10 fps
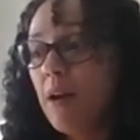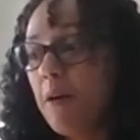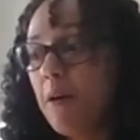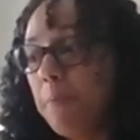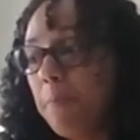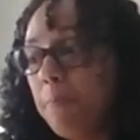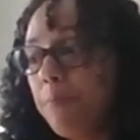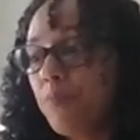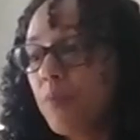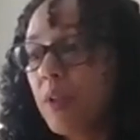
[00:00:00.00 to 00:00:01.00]

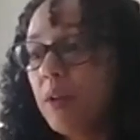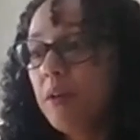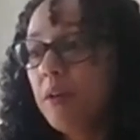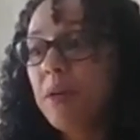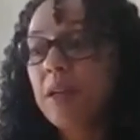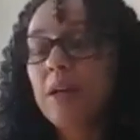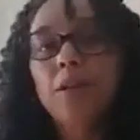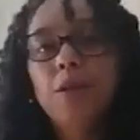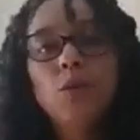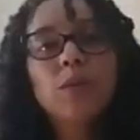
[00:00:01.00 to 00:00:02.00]
But
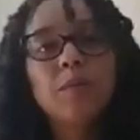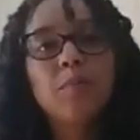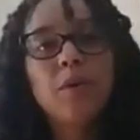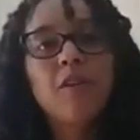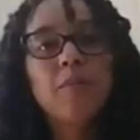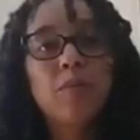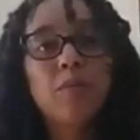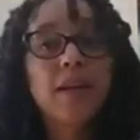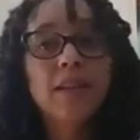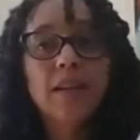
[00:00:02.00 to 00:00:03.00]
I knew it was a part of my
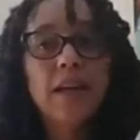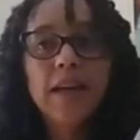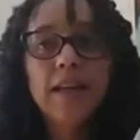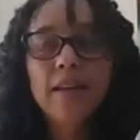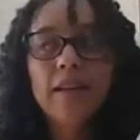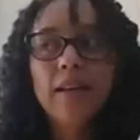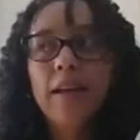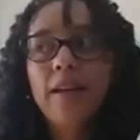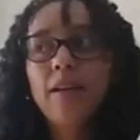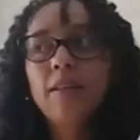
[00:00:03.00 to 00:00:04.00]
brain that I hadn't,
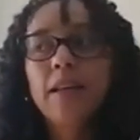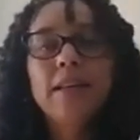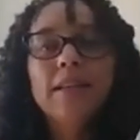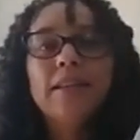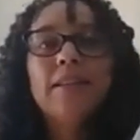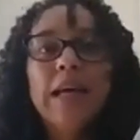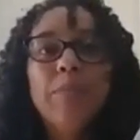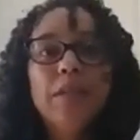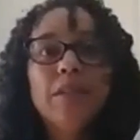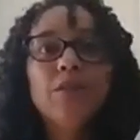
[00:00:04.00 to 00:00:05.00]
that I didn't
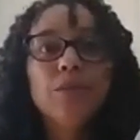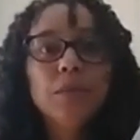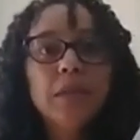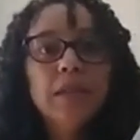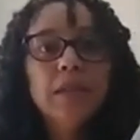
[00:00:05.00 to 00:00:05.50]
tap into.